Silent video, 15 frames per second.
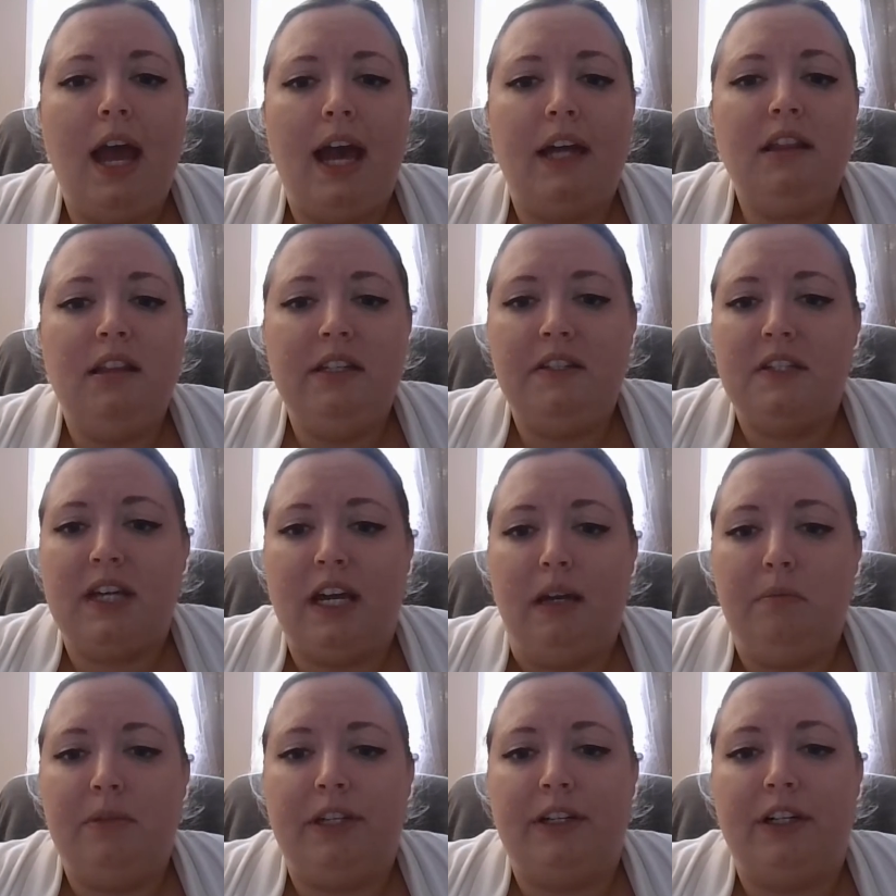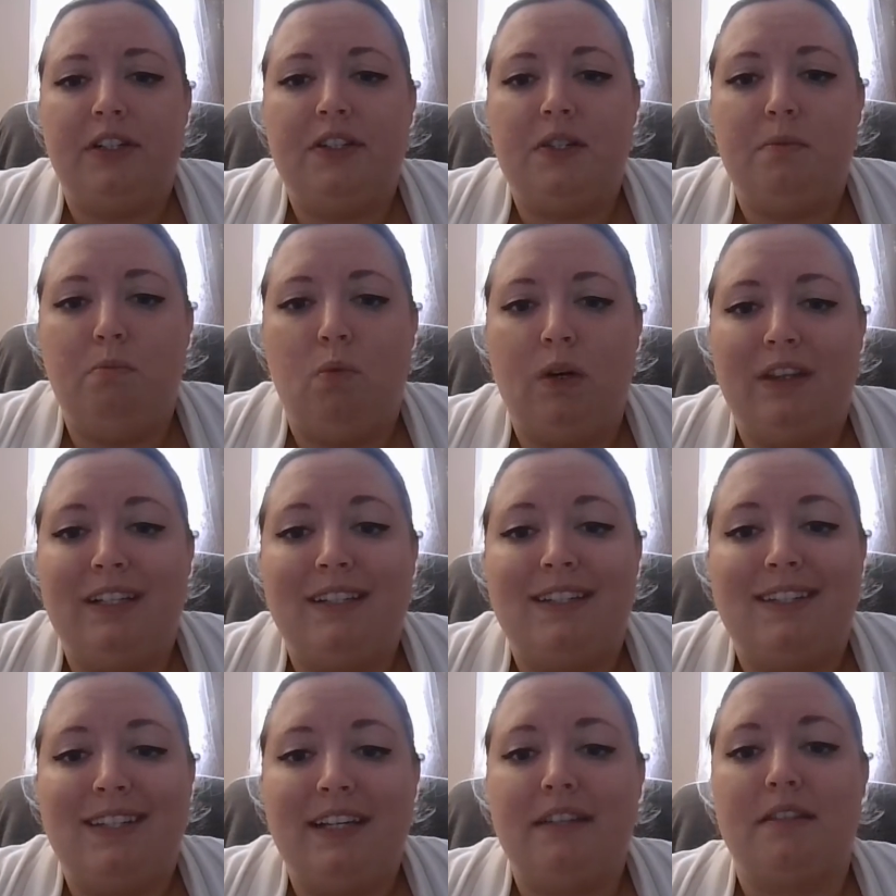At this time, there are more than
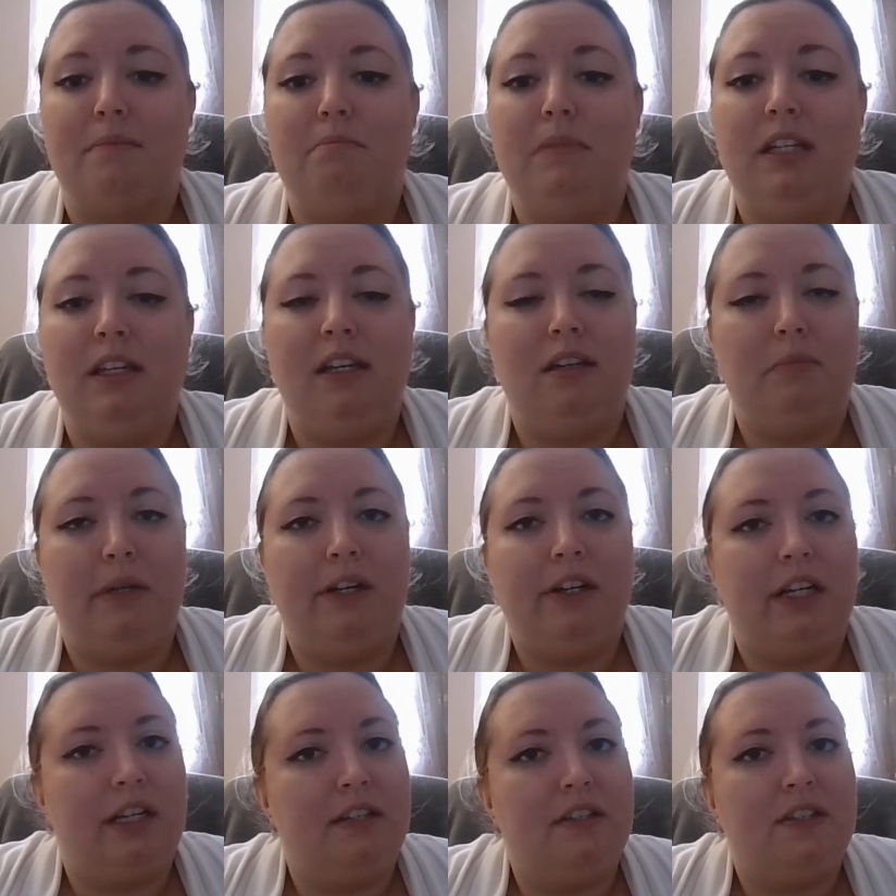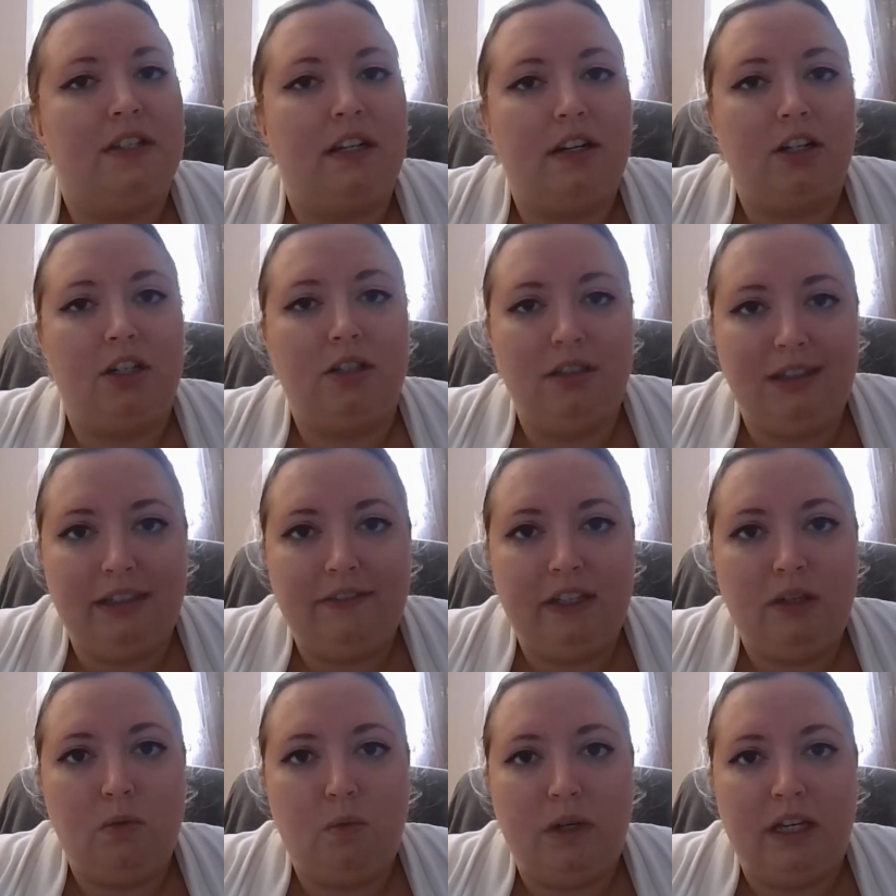6 million Americans that are
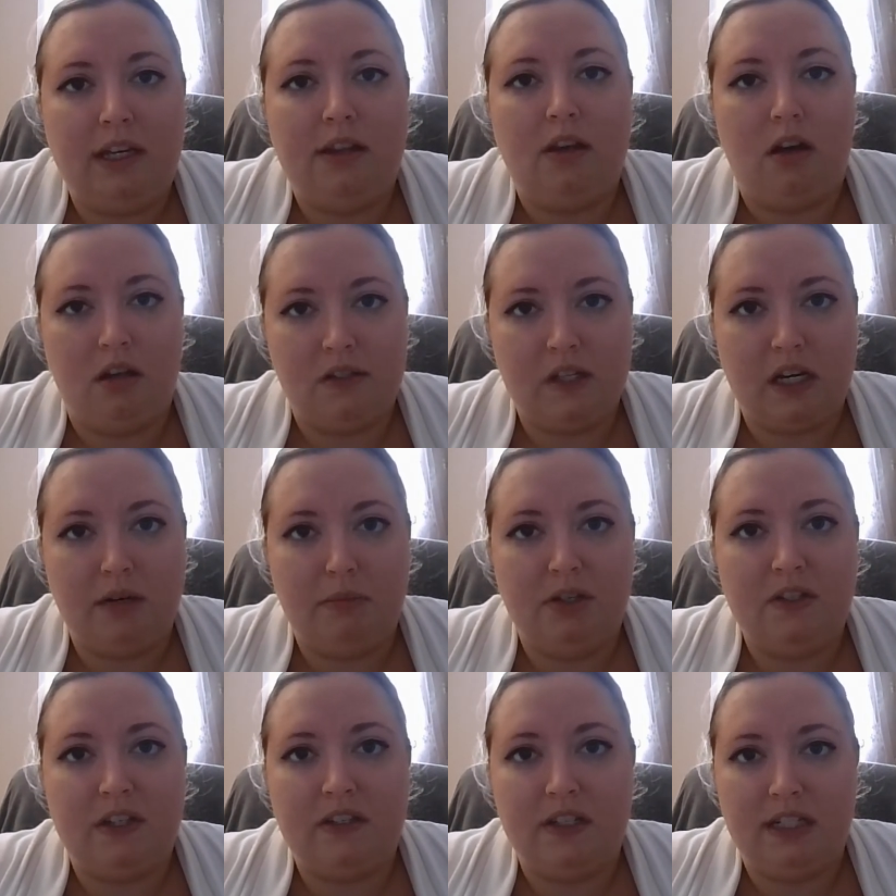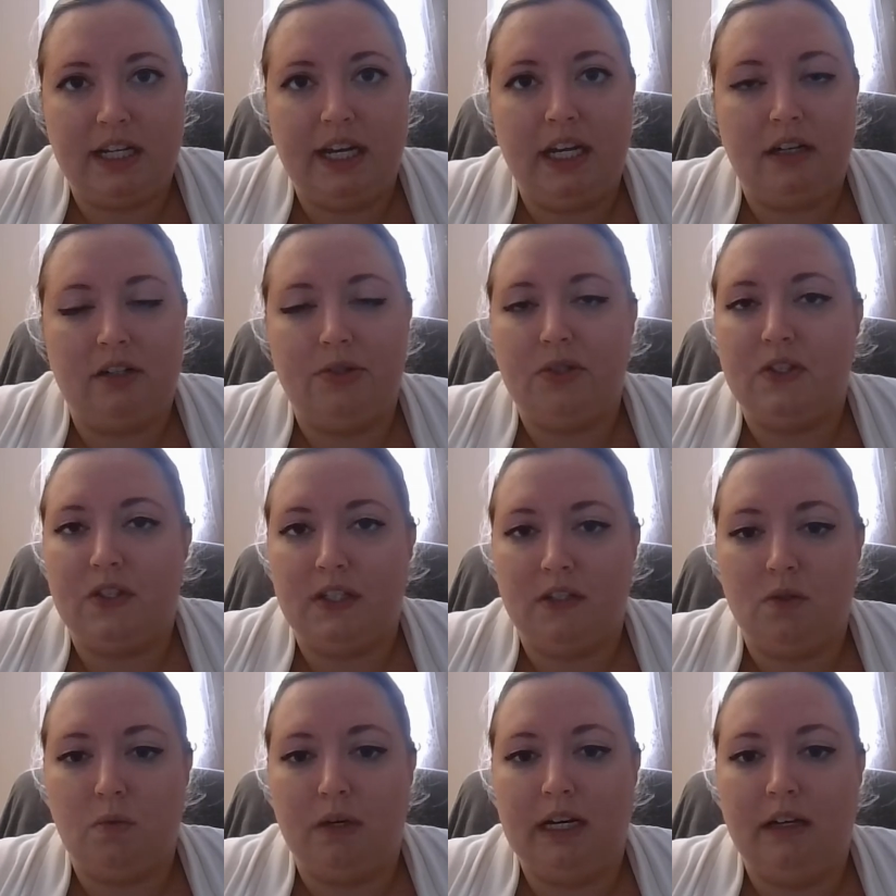living with Alzheimer's as a diagnosis
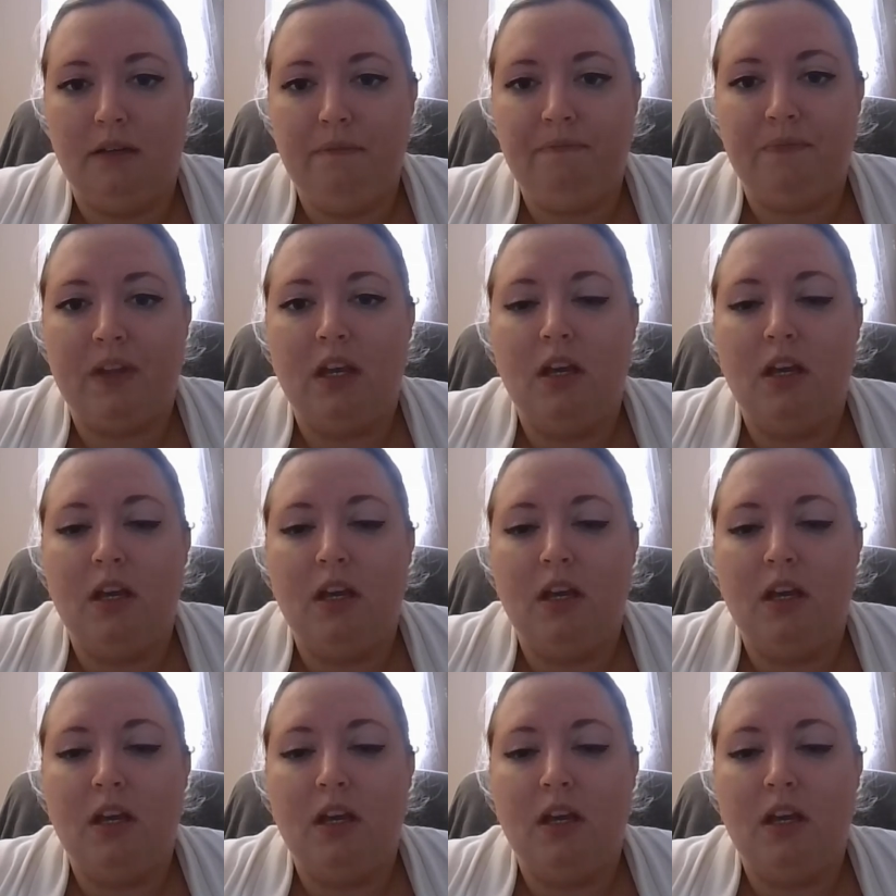as well.